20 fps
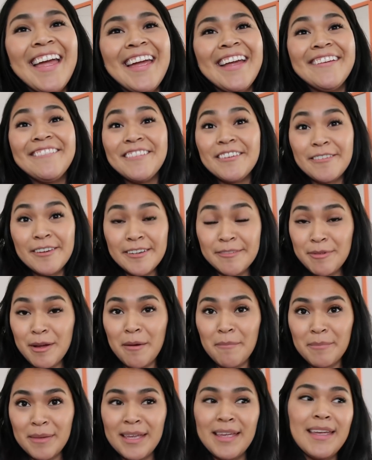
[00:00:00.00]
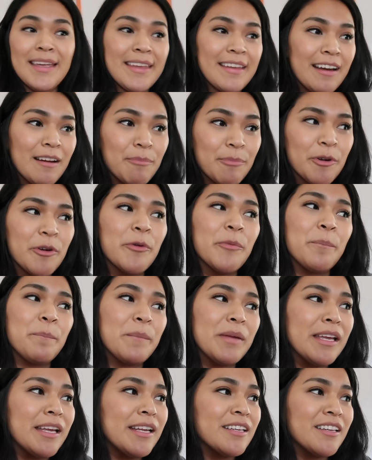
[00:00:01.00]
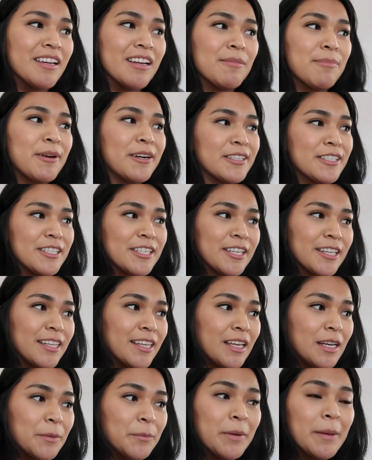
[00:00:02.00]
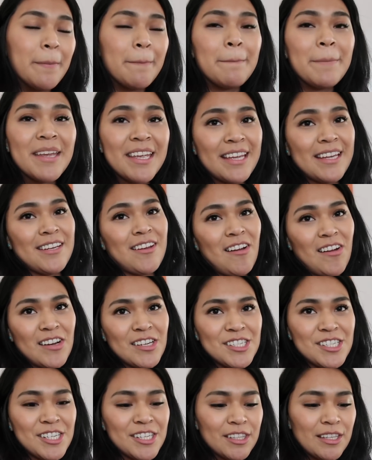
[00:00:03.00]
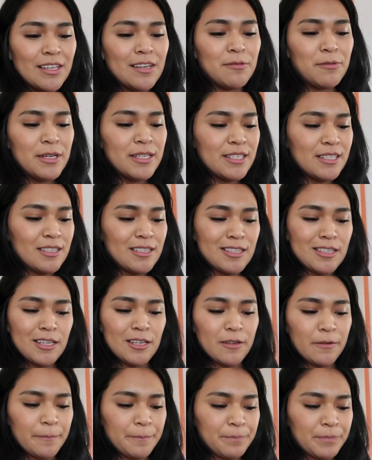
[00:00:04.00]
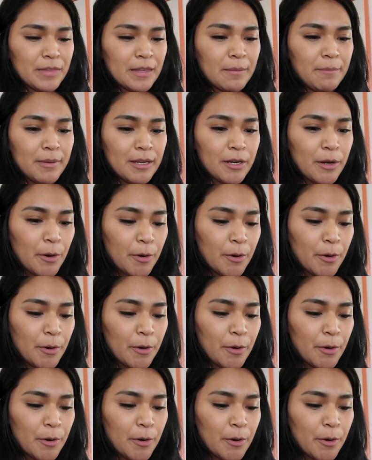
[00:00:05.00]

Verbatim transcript: and if you're wondering about me, yeah, bro, me and Jacob are chilling. We big dog chilling. We just, you know, been